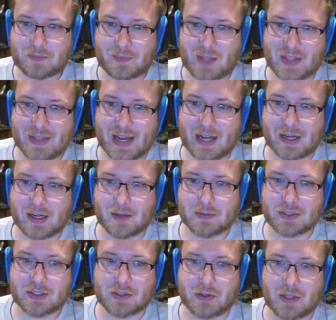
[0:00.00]
That
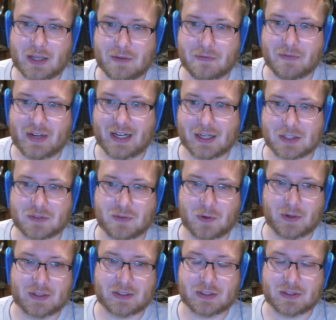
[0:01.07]
comes to the Phoenix
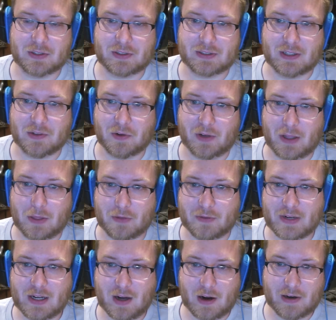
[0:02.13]
Force, it turns out. There are only
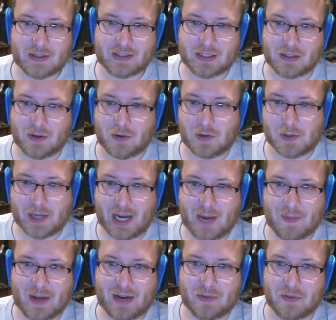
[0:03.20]
3 cards in the whole game
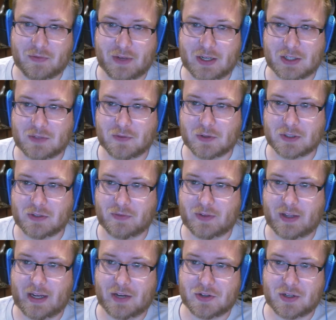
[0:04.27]
that have the Phoenix Force
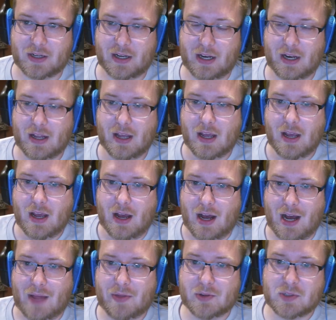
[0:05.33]
affiliation on it.
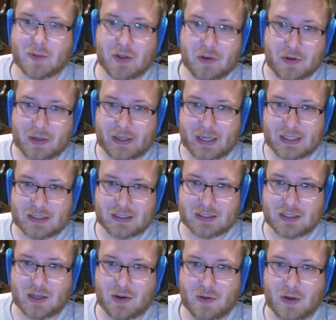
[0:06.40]
There were some other good guesses,
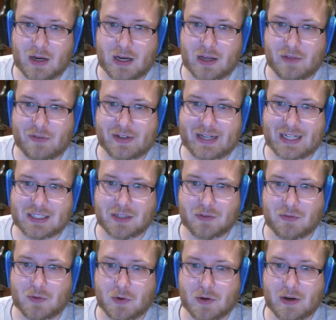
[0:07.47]
though. Fantastic
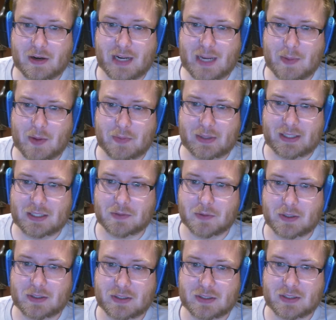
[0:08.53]
Four came up at least
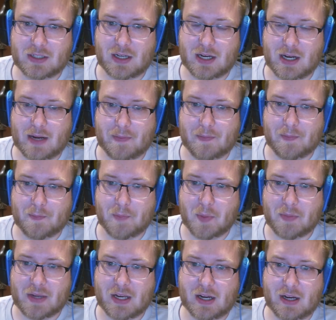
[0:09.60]
once, but
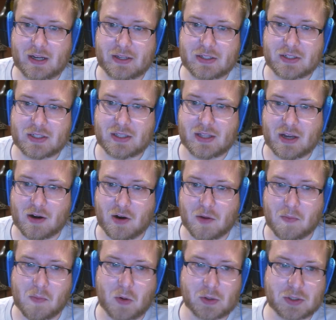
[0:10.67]
because there are
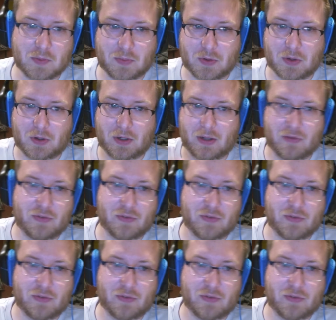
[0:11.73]
multiple